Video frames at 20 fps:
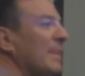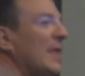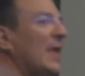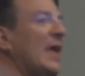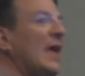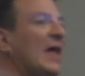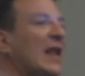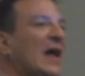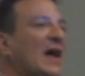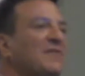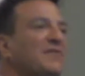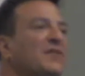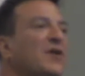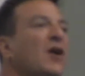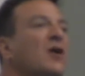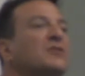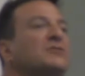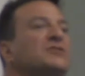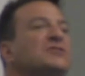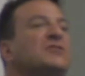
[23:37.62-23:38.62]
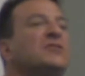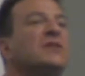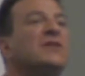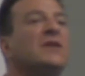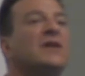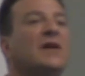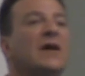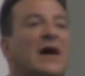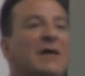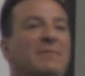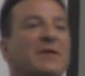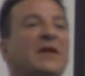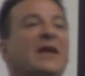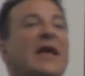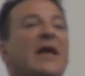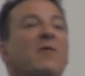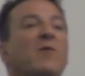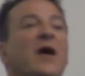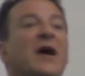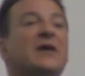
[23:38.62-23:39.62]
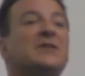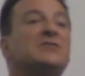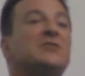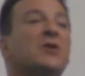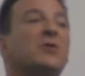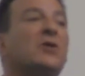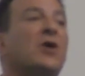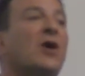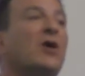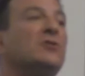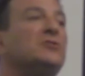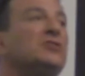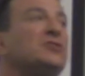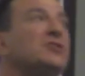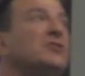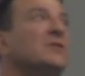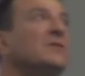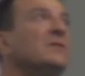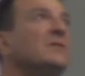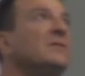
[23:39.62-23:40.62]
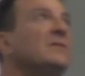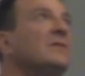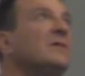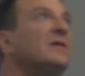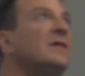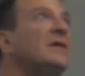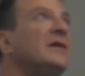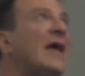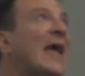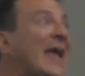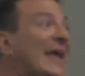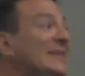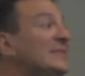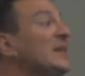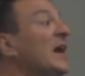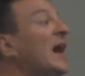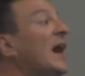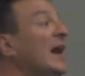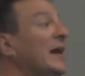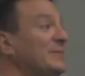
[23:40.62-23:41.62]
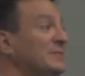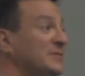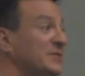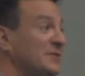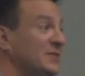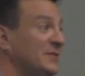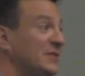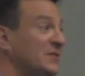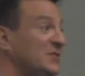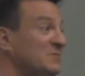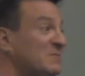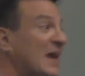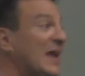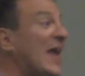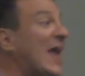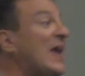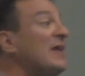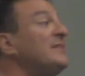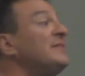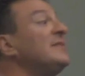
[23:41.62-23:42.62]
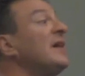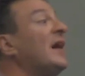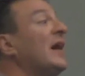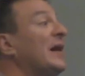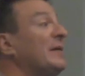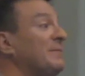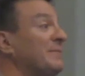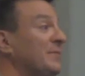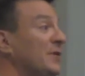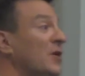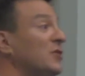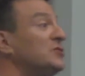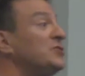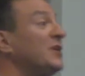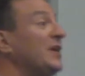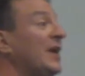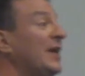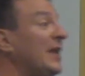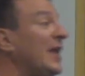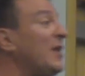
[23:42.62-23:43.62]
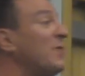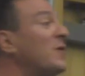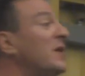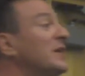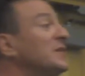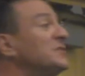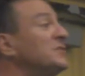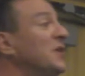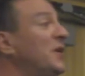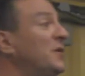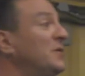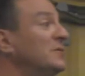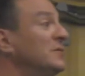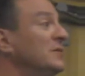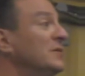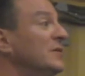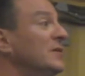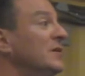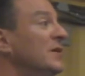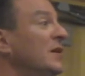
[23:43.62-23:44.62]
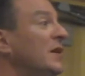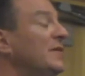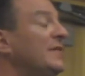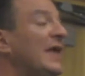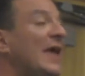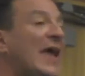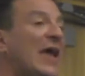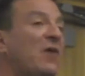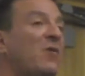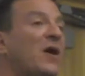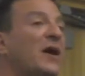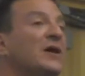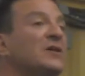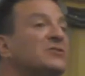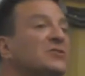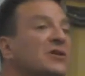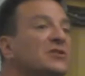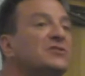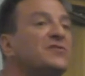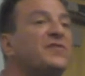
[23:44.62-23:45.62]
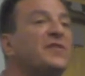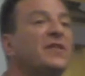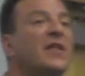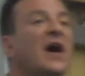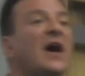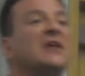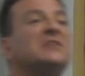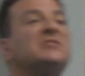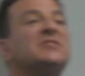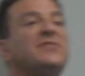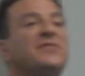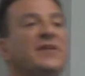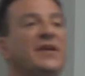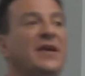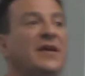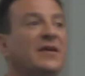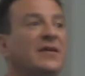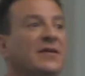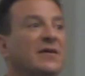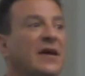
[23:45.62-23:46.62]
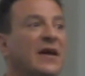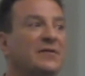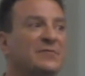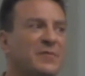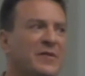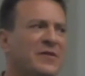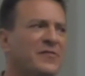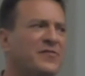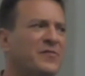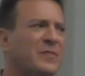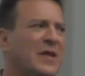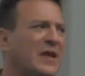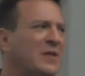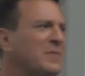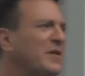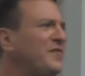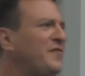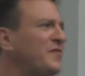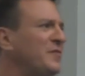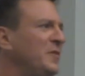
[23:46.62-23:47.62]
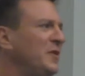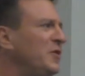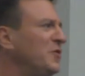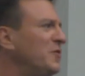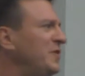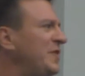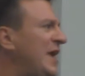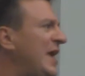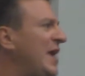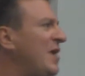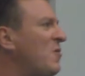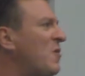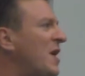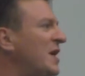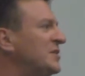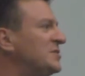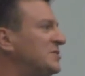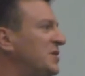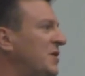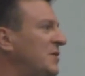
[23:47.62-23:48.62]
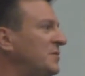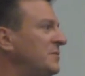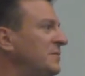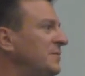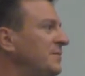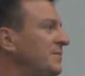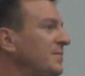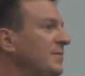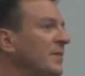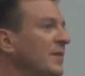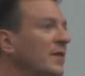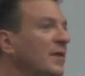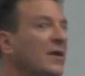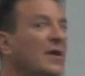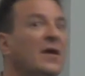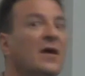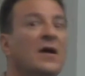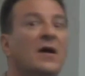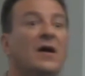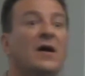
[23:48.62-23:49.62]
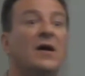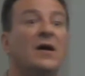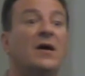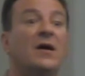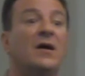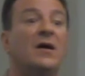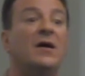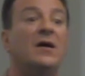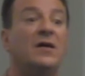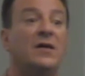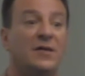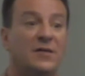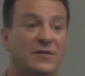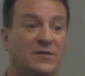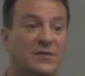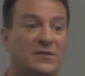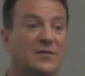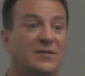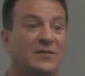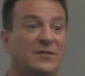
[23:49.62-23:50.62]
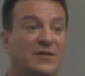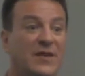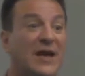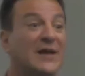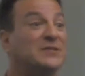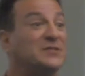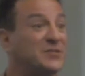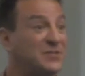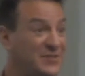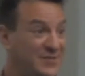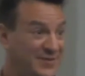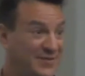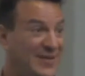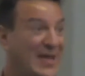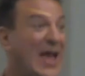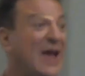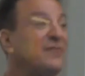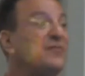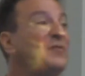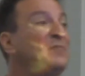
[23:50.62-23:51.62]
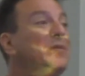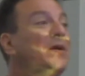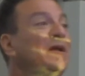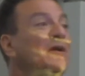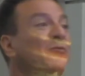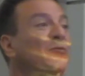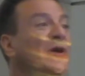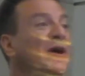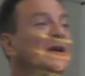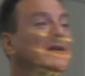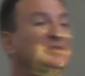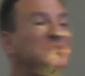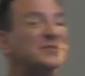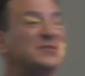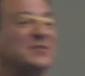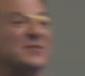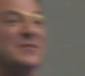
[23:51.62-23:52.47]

And I've coached, I've been an AYSO coach eight times. This is my eighth time coaching in AYSO. The AYSO's philosophy, everybody, from, anybody familiar with the AYSO? No. Everybody yes, everybody wins.